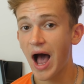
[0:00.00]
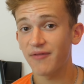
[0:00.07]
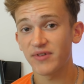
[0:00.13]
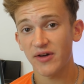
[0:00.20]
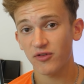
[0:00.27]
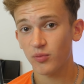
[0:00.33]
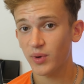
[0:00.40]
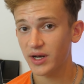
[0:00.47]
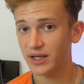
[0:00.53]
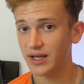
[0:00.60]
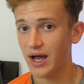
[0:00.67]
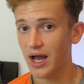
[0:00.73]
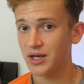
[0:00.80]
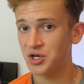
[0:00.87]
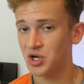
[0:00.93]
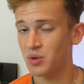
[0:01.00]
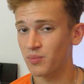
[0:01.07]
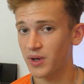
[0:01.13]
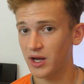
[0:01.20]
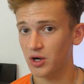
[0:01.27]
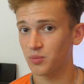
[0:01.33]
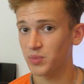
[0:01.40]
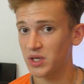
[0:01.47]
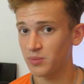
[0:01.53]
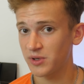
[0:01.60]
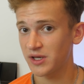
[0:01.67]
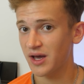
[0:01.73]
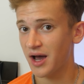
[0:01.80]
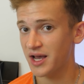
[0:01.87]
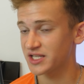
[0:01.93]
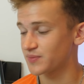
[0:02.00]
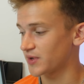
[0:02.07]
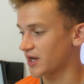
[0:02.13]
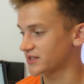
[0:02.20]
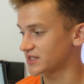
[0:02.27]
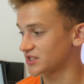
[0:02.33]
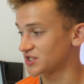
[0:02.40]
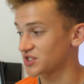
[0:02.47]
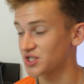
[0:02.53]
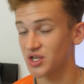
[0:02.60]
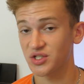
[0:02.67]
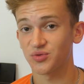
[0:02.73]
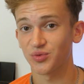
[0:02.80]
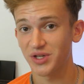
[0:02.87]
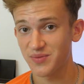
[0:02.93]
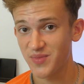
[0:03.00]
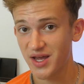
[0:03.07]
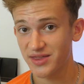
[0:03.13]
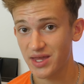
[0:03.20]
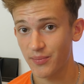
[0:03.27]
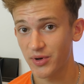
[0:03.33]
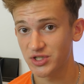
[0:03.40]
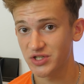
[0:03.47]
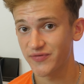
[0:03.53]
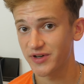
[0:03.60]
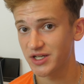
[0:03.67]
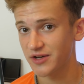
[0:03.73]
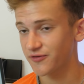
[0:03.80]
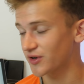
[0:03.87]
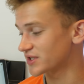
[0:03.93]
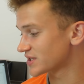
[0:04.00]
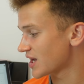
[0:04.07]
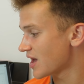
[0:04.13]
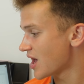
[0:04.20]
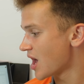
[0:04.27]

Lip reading: I've never been a guy to compare PPIs because it just doesn't really make that much of a difference,